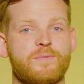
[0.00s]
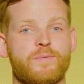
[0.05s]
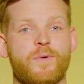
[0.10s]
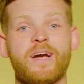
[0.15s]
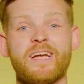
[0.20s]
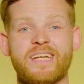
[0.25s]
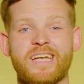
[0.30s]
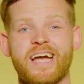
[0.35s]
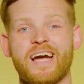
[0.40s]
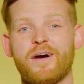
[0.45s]

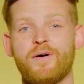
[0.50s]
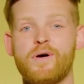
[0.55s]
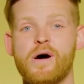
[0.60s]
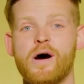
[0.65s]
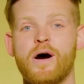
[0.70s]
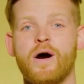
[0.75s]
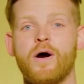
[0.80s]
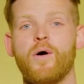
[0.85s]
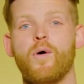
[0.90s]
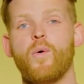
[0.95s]
right now
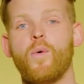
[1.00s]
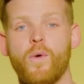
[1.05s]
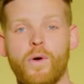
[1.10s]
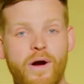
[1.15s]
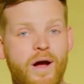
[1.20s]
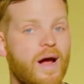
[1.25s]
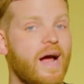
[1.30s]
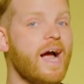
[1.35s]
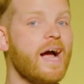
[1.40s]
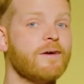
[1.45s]

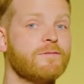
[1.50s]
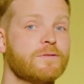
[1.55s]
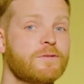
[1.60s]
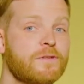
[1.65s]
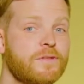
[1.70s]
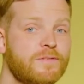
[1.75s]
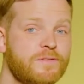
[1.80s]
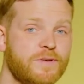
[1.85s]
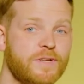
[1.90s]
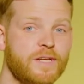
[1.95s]
or after
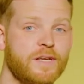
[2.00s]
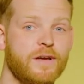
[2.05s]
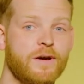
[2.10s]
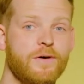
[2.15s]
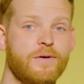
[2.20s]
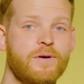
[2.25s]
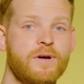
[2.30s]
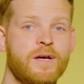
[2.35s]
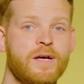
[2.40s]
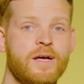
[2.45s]
the
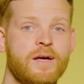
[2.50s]
video,